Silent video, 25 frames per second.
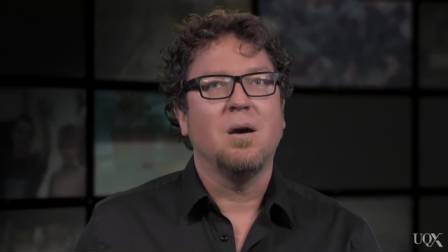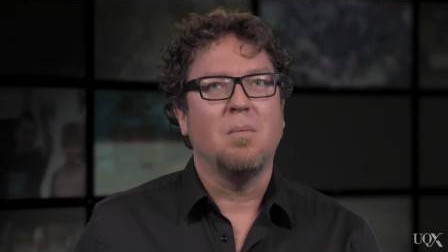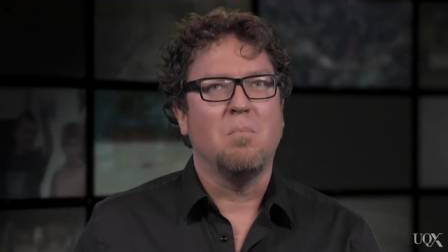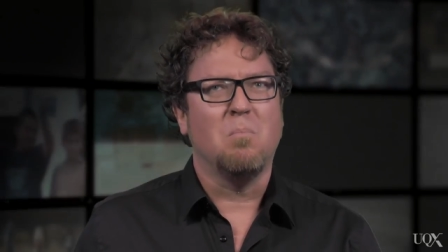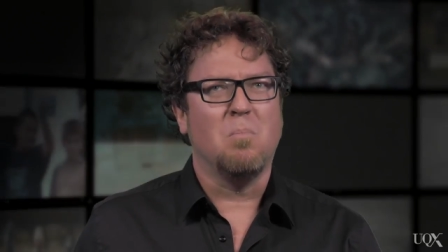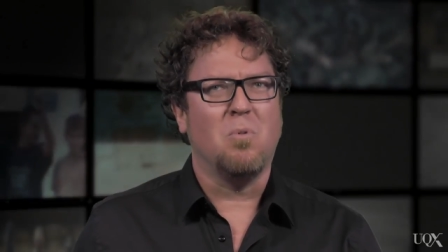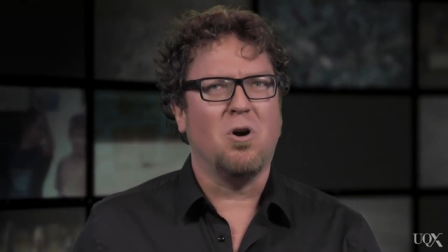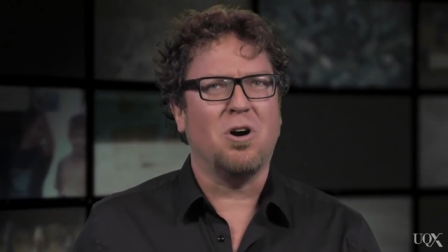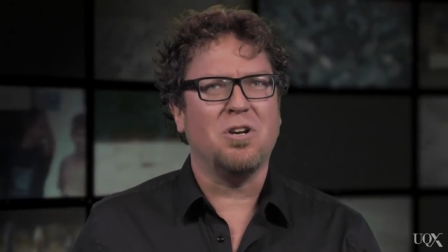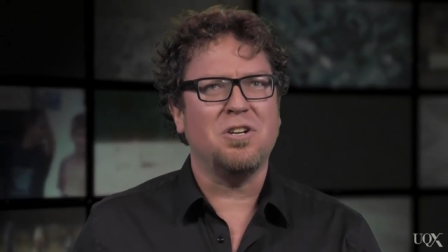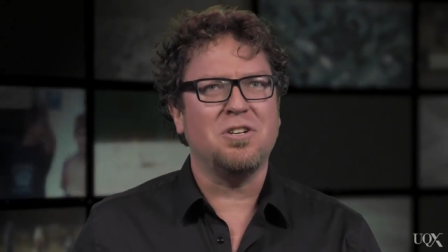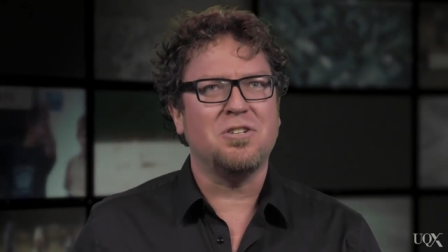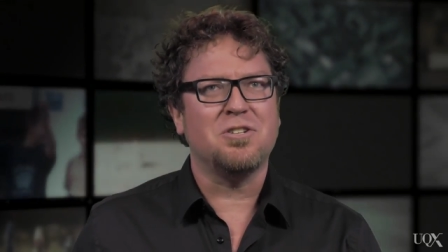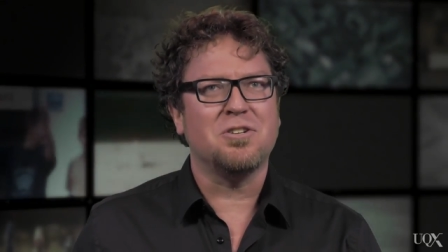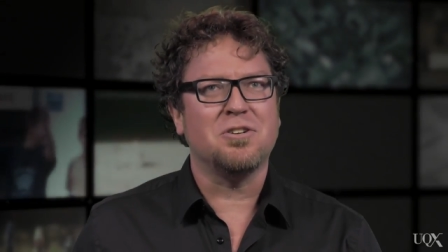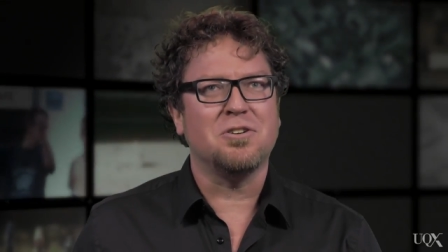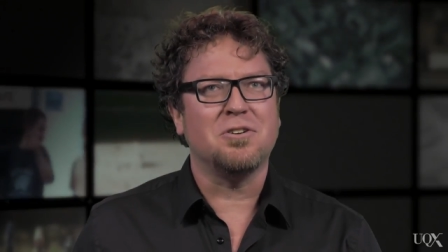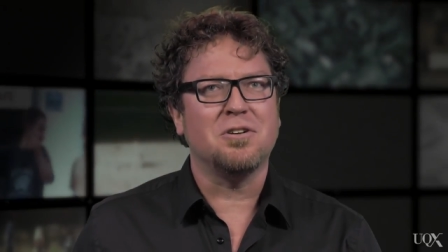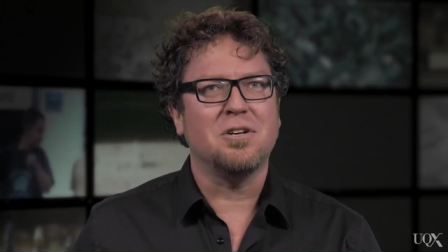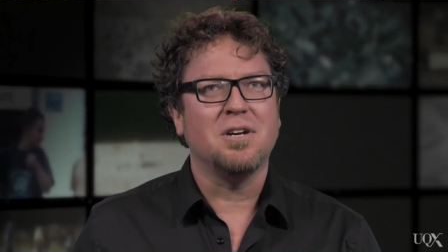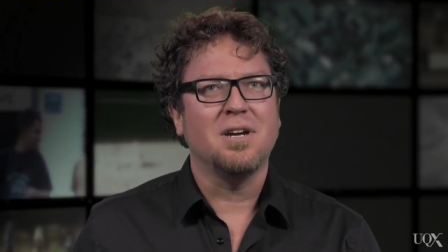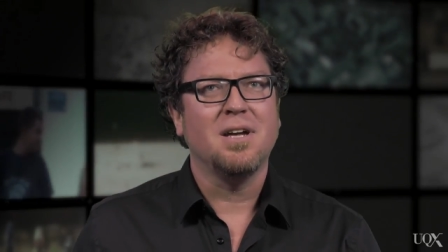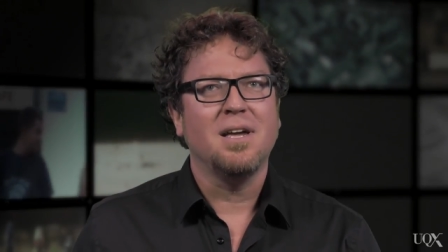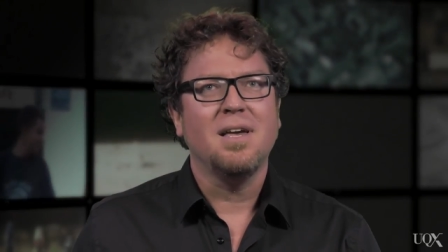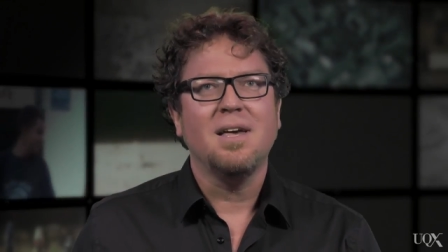
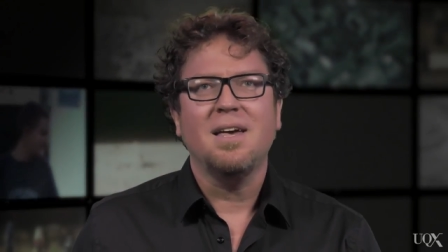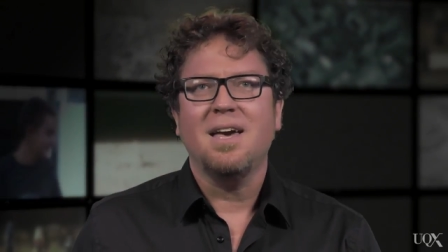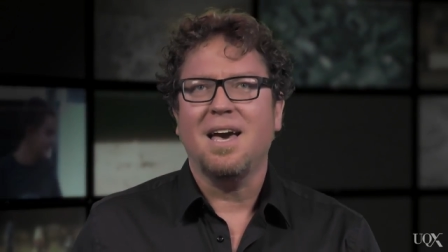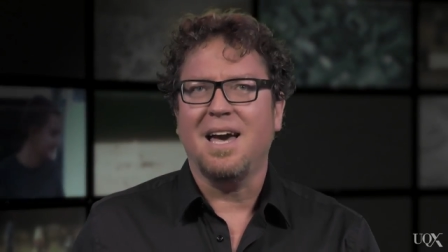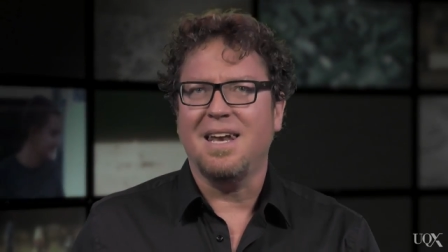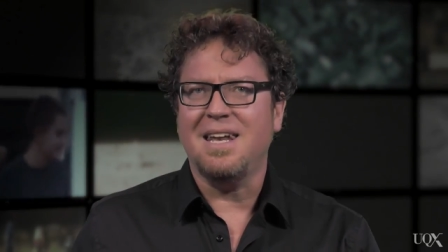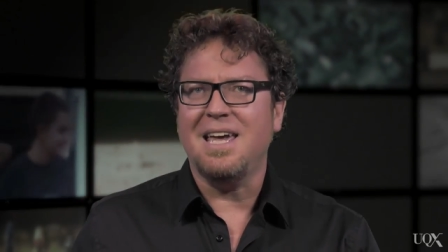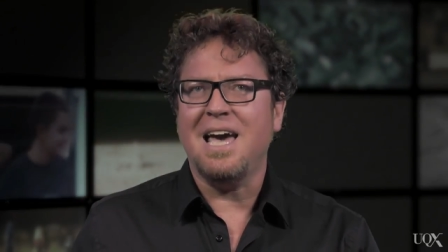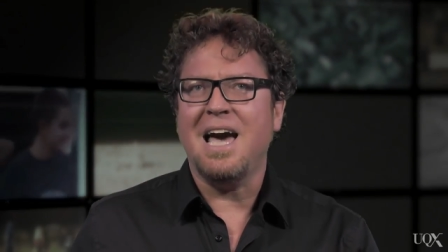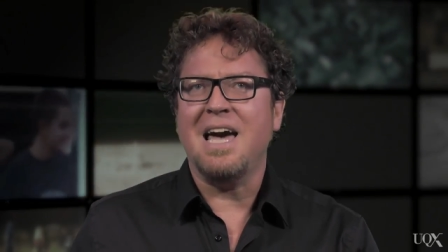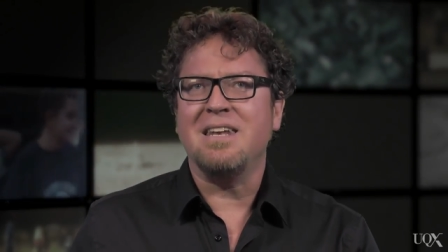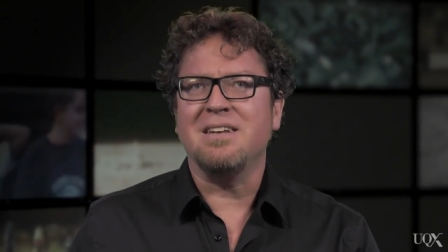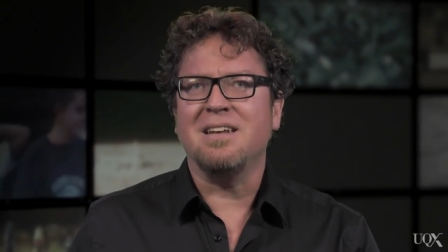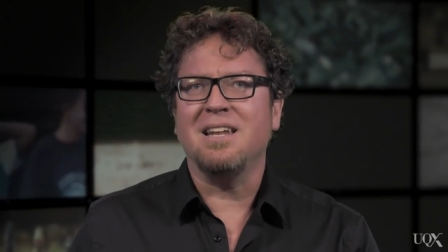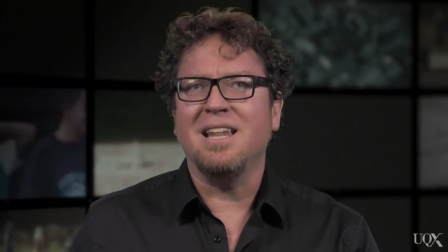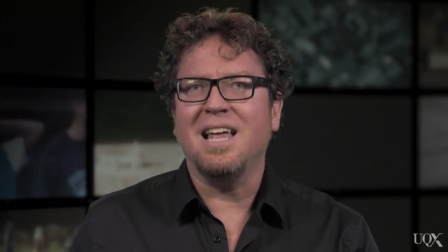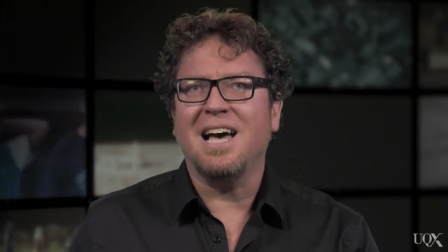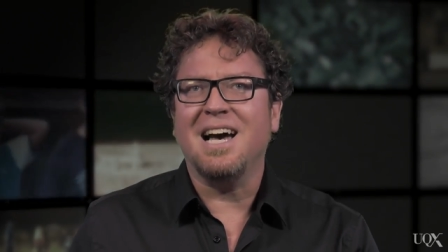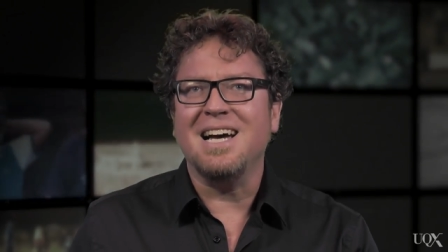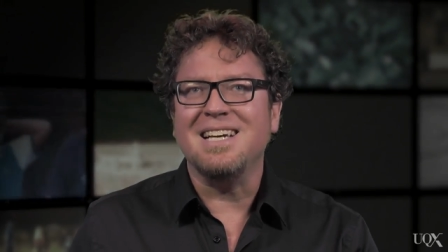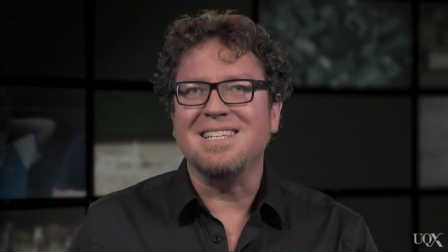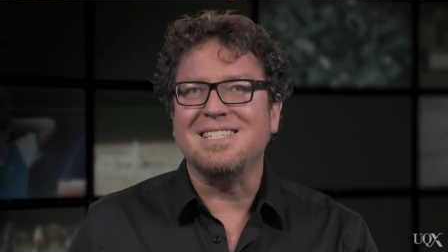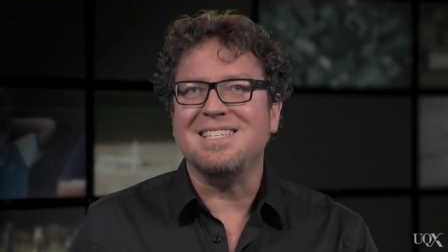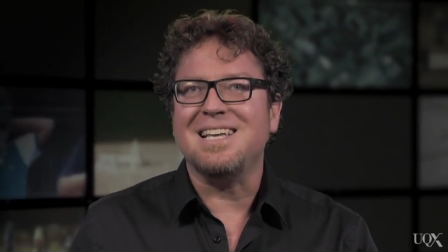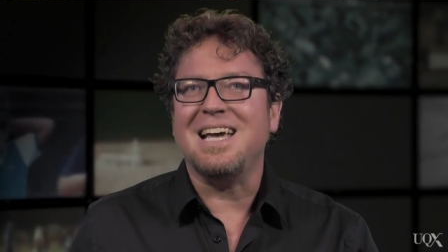monitor, and
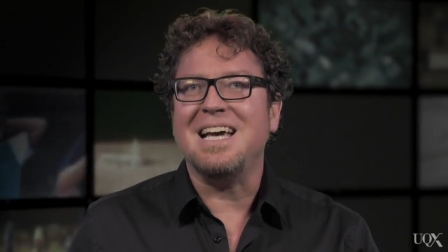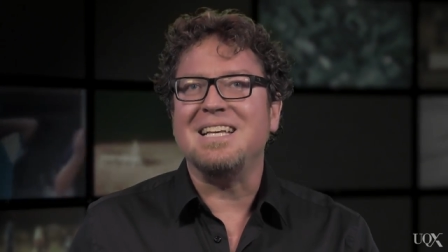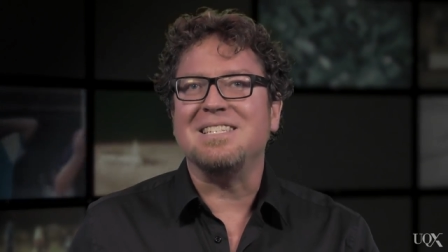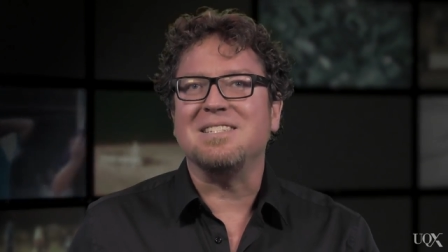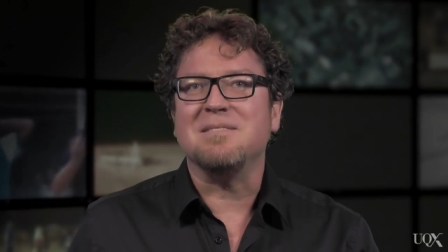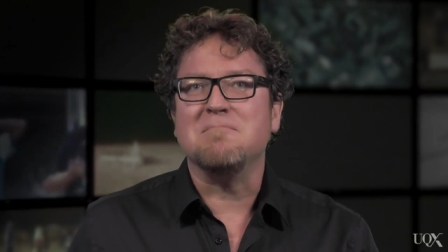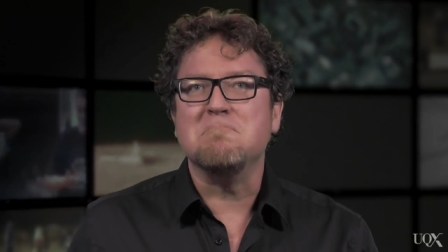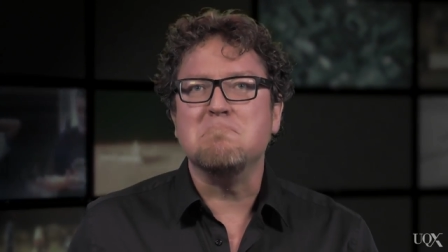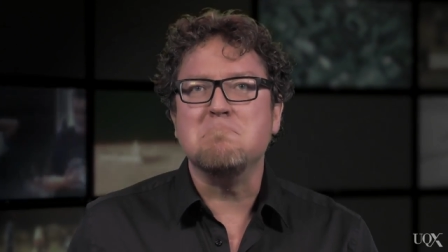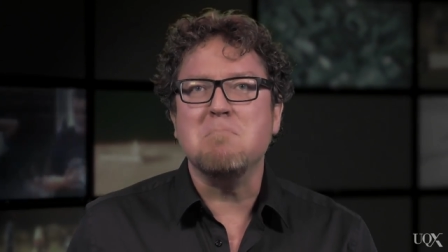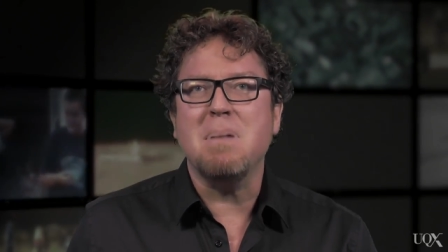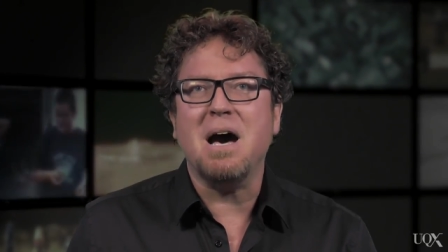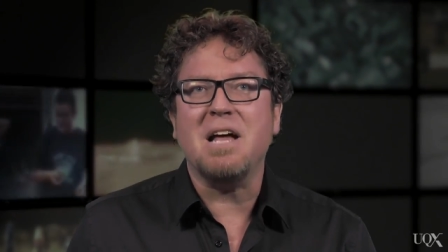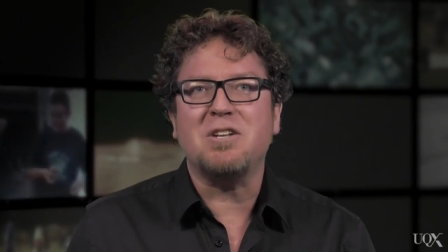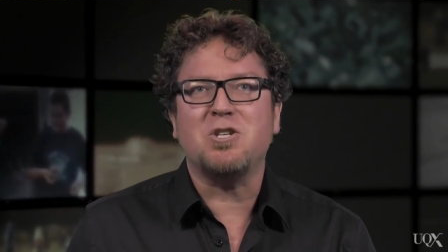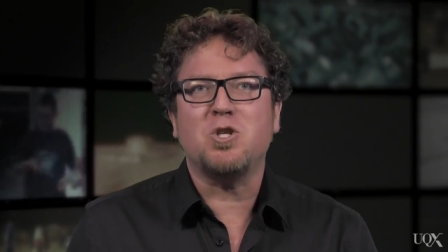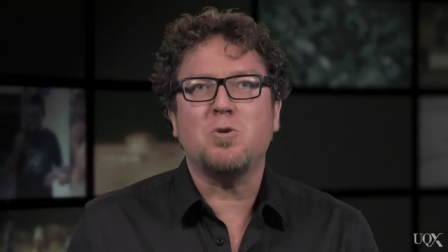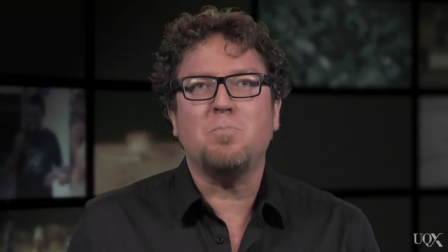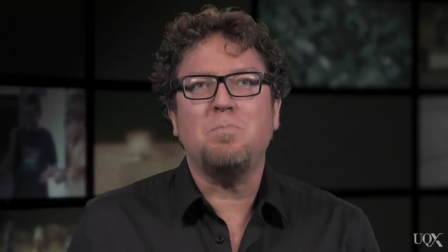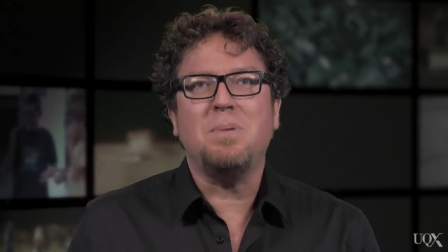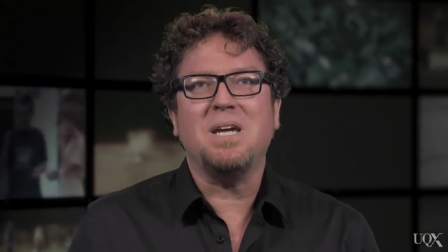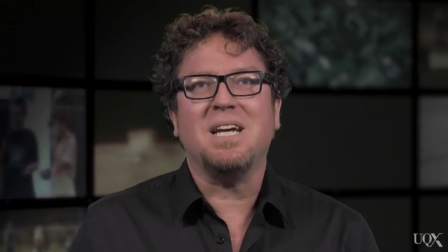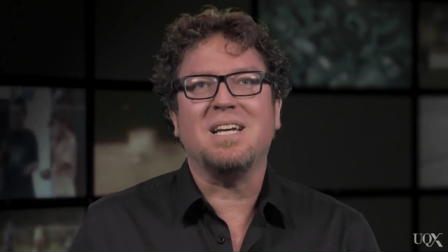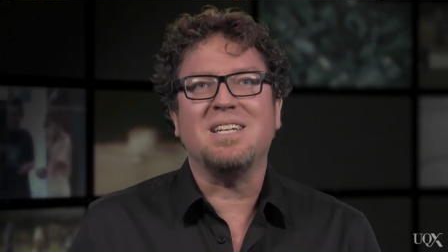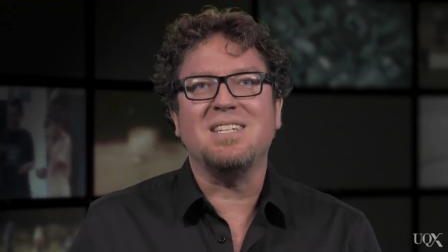analyze as
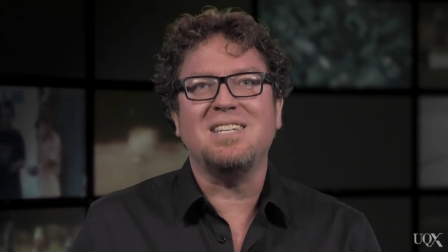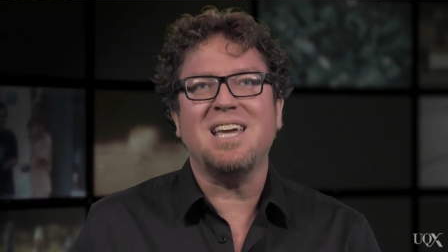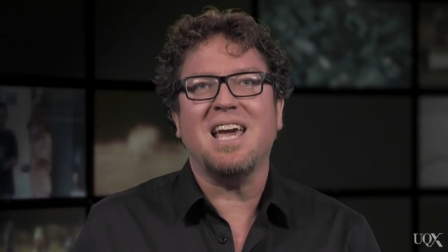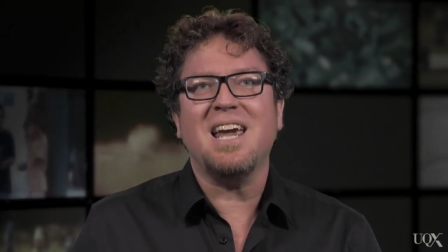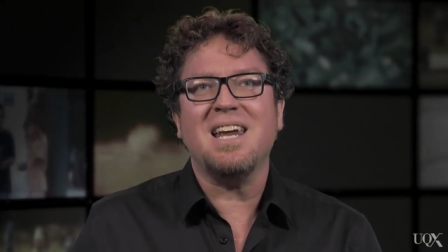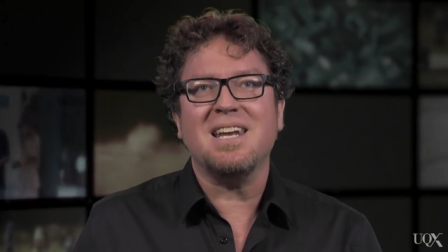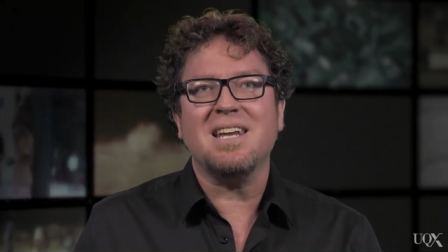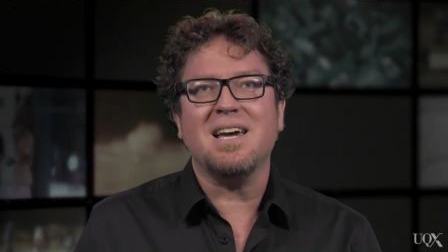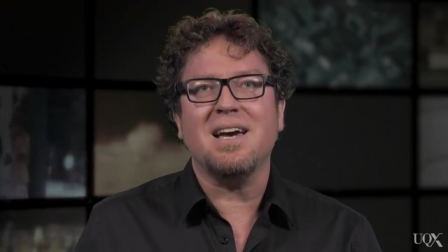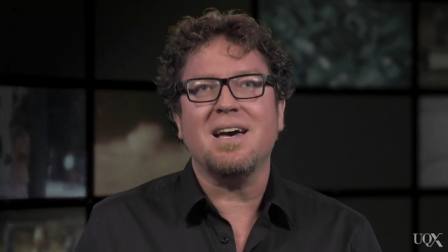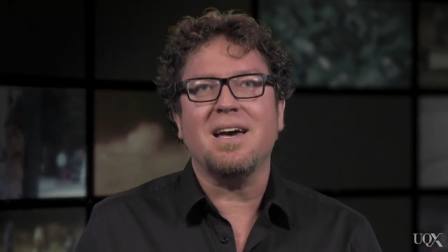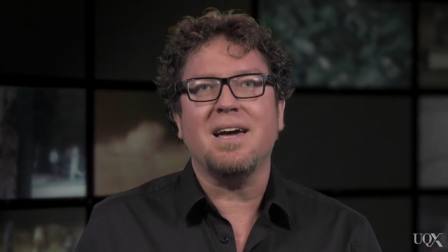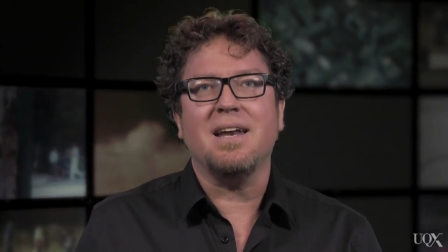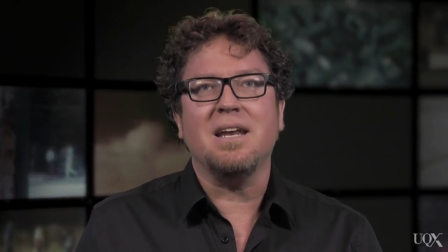much big data